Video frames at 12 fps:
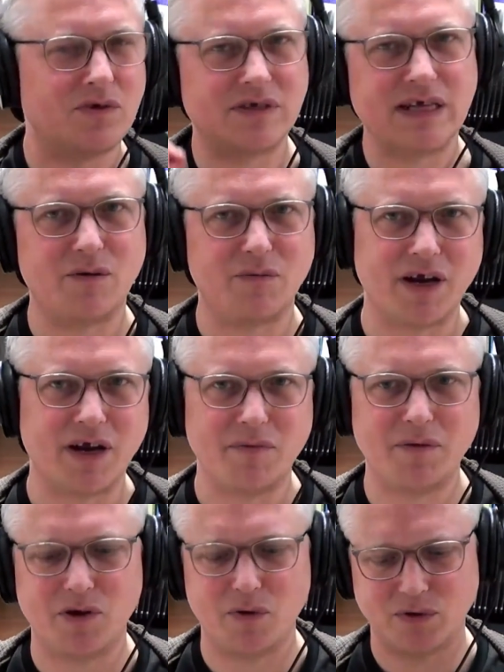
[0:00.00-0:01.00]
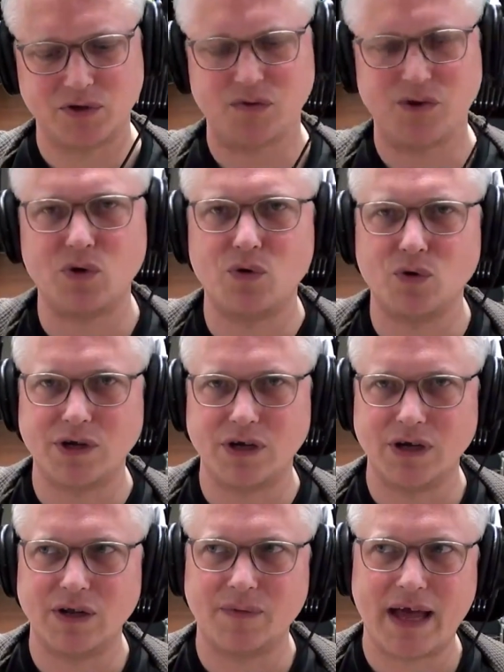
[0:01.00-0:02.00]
to record, and that list